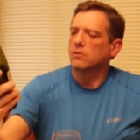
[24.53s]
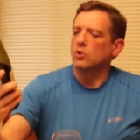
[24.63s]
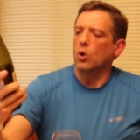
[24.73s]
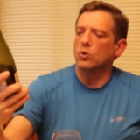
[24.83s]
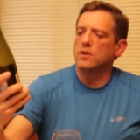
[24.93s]

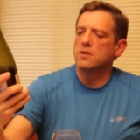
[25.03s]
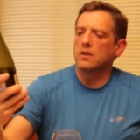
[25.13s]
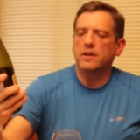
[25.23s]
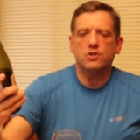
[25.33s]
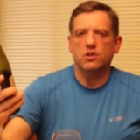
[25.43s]
Golden
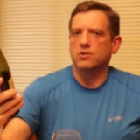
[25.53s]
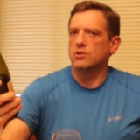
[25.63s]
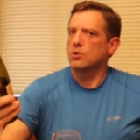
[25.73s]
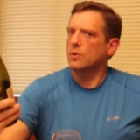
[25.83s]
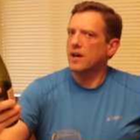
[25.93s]
Delicious
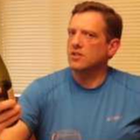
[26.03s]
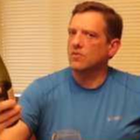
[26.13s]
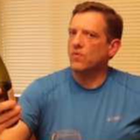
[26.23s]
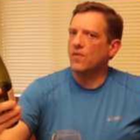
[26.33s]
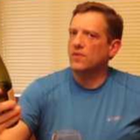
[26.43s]

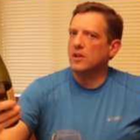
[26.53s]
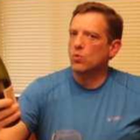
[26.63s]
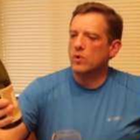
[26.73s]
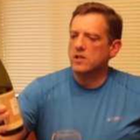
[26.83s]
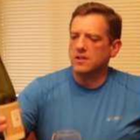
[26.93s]

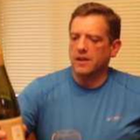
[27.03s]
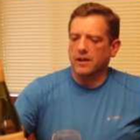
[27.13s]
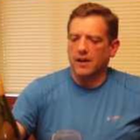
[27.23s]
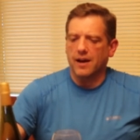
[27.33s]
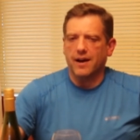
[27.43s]
2015
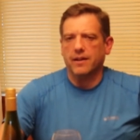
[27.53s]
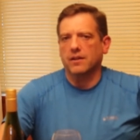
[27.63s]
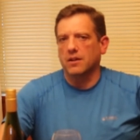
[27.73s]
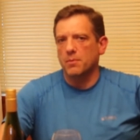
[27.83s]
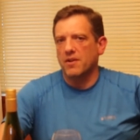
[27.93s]
Riesling out of the
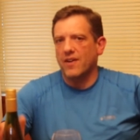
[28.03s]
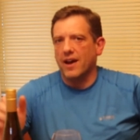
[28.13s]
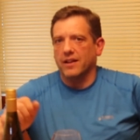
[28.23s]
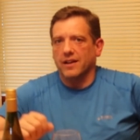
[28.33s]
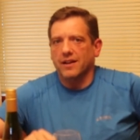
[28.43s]
Columbia
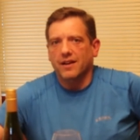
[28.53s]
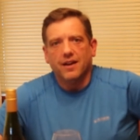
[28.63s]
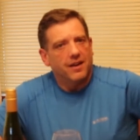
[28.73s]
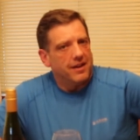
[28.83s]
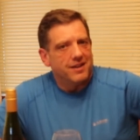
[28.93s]
Valley.
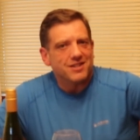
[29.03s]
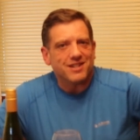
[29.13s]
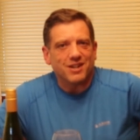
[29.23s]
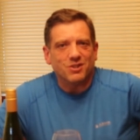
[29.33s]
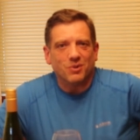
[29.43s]

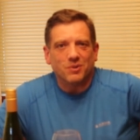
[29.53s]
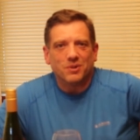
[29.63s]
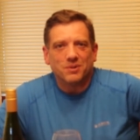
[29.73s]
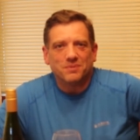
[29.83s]
Stay tuned.